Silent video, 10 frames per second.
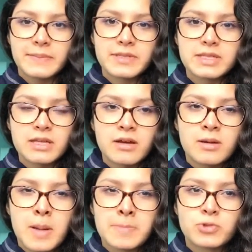is
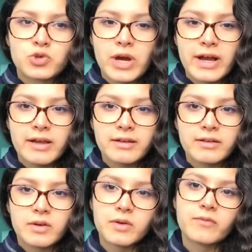dry,
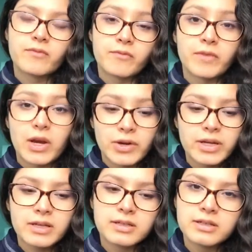or
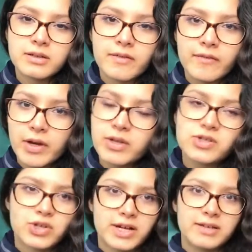very, very
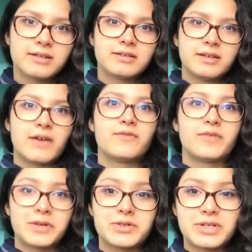dry. I have
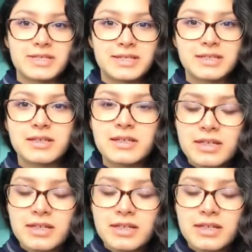very dry skin.